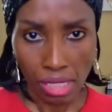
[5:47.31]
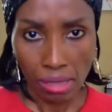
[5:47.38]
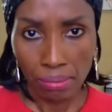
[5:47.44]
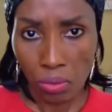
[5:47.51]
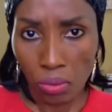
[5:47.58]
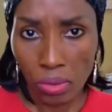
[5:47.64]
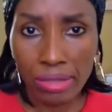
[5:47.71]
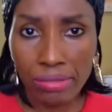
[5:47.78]

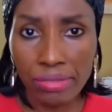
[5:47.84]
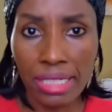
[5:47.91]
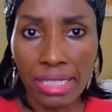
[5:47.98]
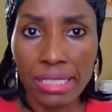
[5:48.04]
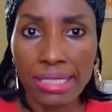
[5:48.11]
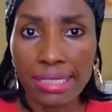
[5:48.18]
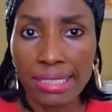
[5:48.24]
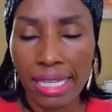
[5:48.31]
But whatever
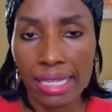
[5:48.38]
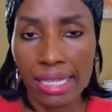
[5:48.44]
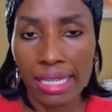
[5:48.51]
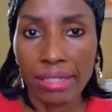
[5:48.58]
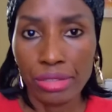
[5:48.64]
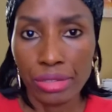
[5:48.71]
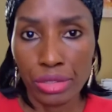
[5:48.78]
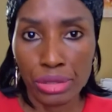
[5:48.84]
I say
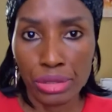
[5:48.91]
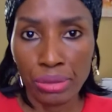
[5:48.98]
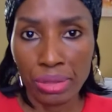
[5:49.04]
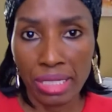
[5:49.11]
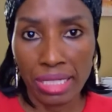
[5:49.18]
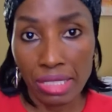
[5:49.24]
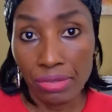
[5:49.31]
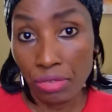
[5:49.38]
here and do,
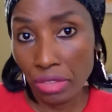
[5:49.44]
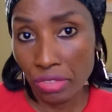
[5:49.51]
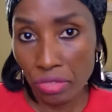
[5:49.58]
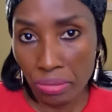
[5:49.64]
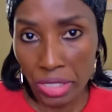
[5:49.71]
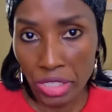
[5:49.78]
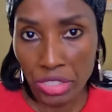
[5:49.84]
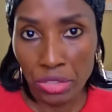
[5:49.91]
it's for
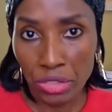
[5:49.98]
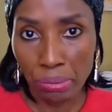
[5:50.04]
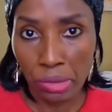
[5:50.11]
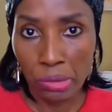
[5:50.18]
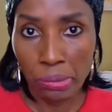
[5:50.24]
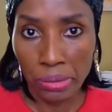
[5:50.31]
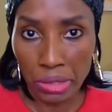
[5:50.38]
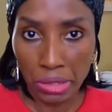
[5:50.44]
informational
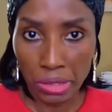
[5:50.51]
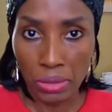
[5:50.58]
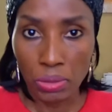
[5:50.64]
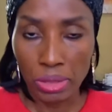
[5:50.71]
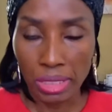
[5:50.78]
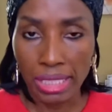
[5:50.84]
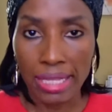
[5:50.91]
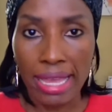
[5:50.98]
purposes only.